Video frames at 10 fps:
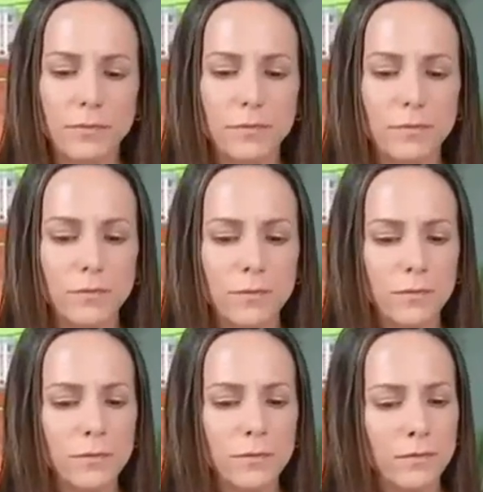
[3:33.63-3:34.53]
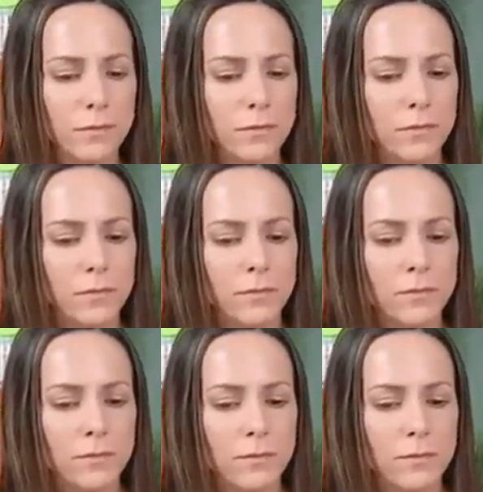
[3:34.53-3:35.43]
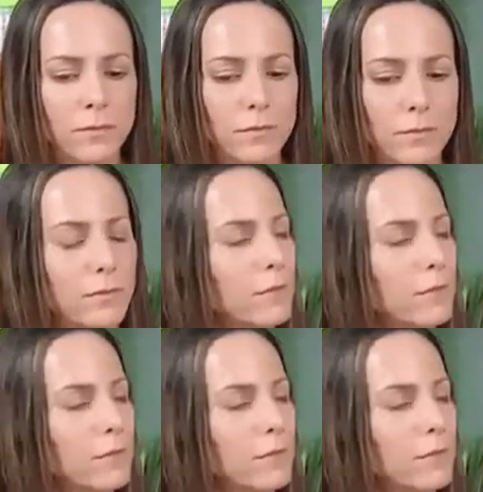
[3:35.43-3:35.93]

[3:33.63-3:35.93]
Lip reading: (silent)